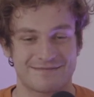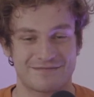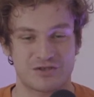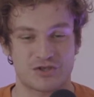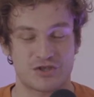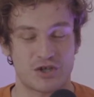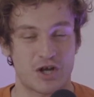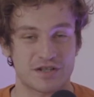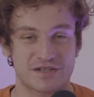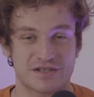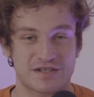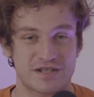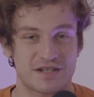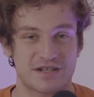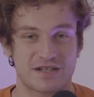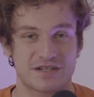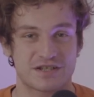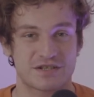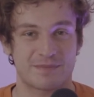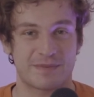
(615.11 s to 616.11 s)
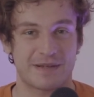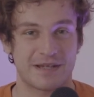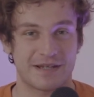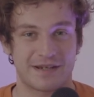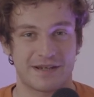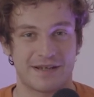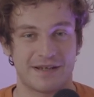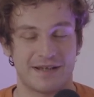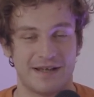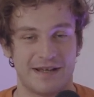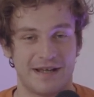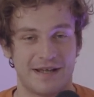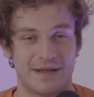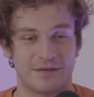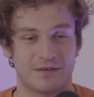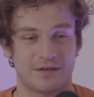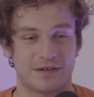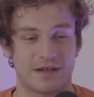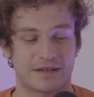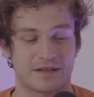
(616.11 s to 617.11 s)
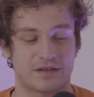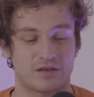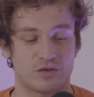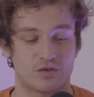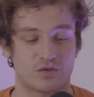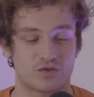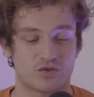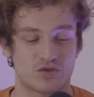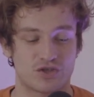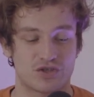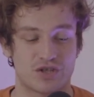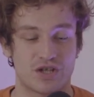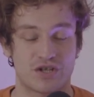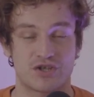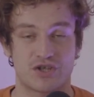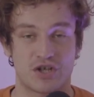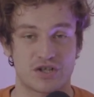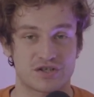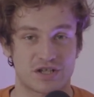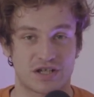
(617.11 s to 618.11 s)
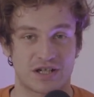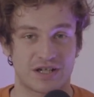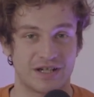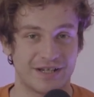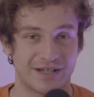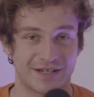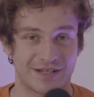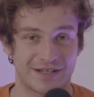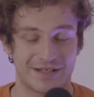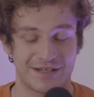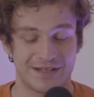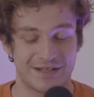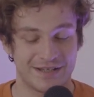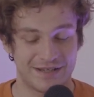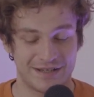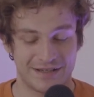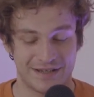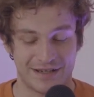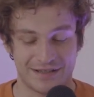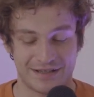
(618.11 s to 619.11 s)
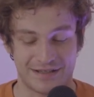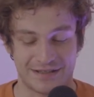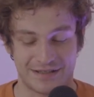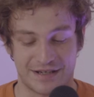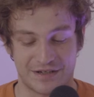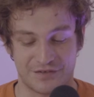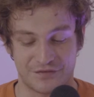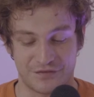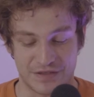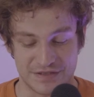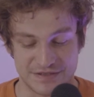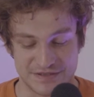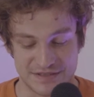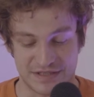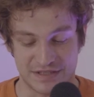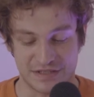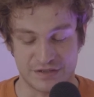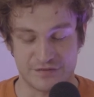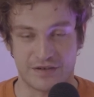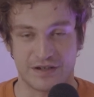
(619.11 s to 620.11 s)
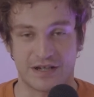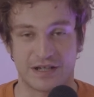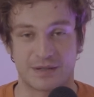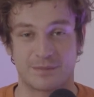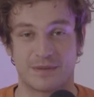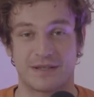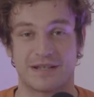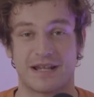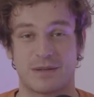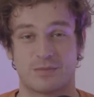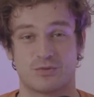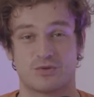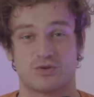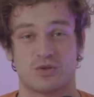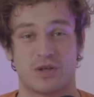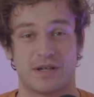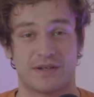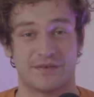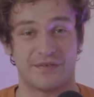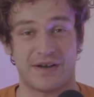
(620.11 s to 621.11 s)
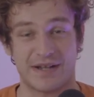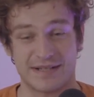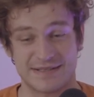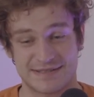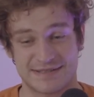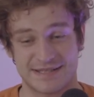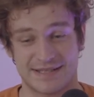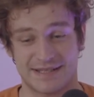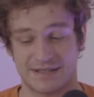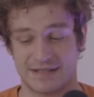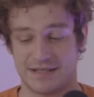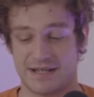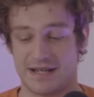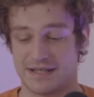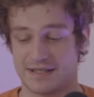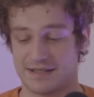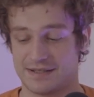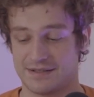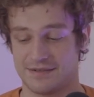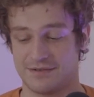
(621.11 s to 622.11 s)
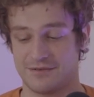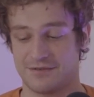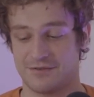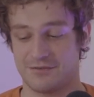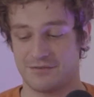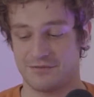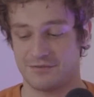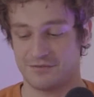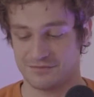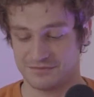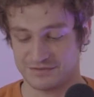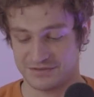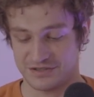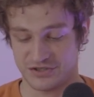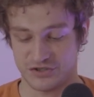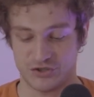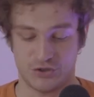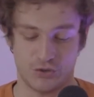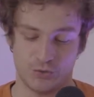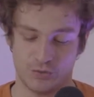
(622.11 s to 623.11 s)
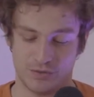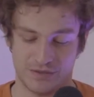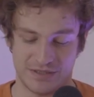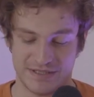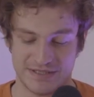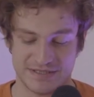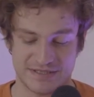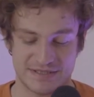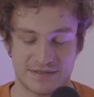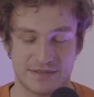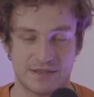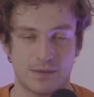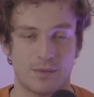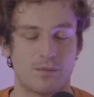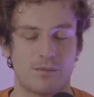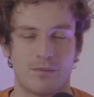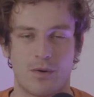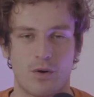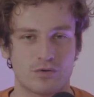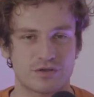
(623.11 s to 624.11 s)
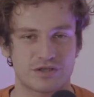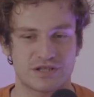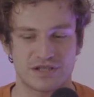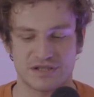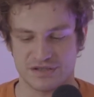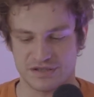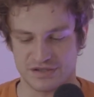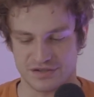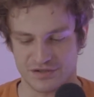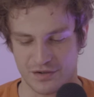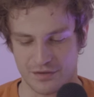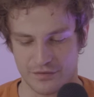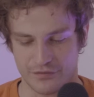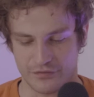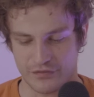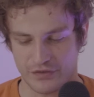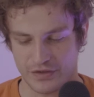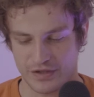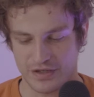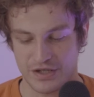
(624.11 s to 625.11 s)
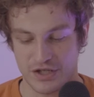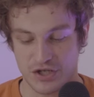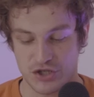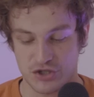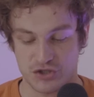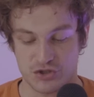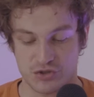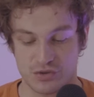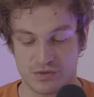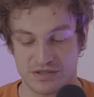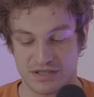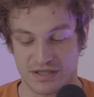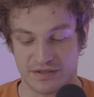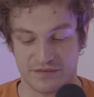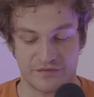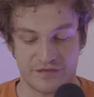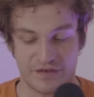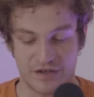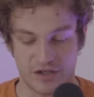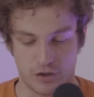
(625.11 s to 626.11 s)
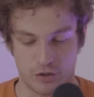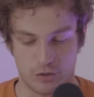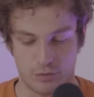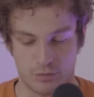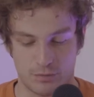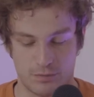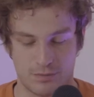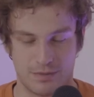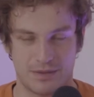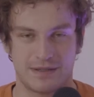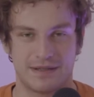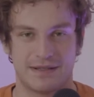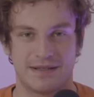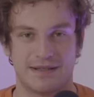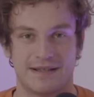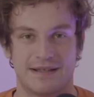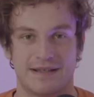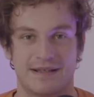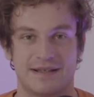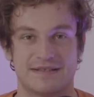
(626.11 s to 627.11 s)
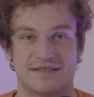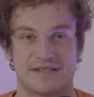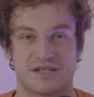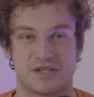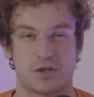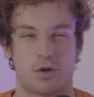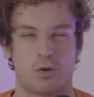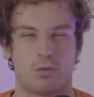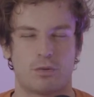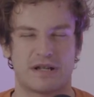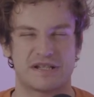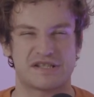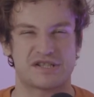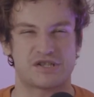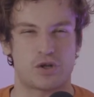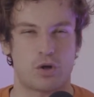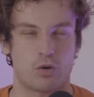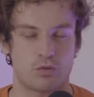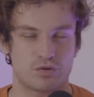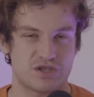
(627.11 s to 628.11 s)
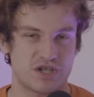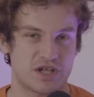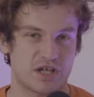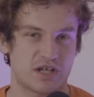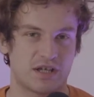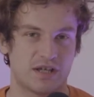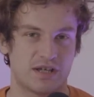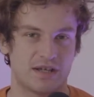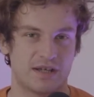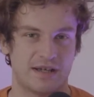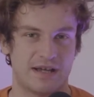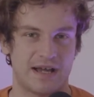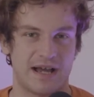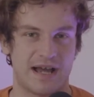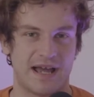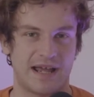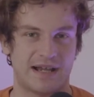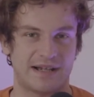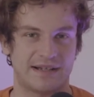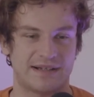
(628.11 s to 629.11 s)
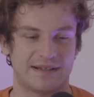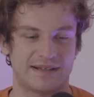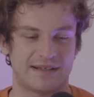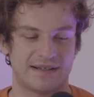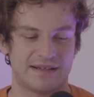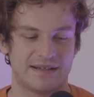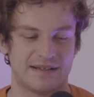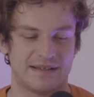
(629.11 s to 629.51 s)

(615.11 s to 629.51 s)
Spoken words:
shutter speed, like, or just a shutter click, and like advance the lever, like being able to advance it, like just do this. The emotions of shooting film is so nostalgic, and